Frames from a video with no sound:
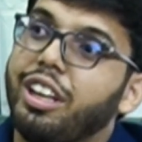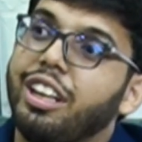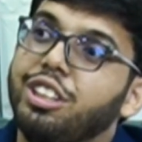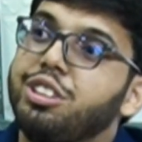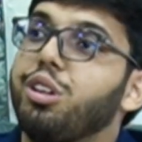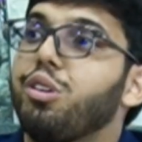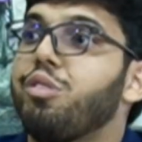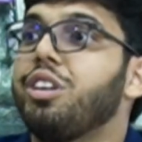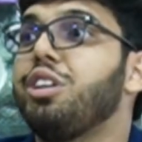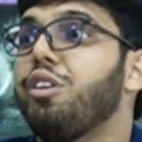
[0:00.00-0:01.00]
additional of
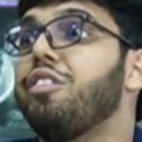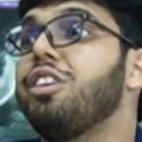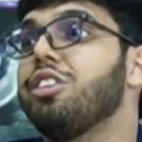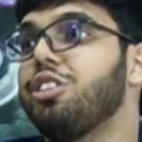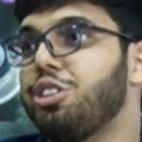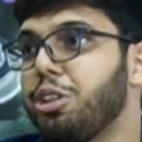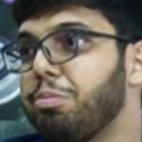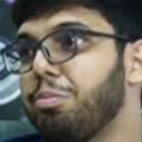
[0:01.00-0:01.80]
1 year of internship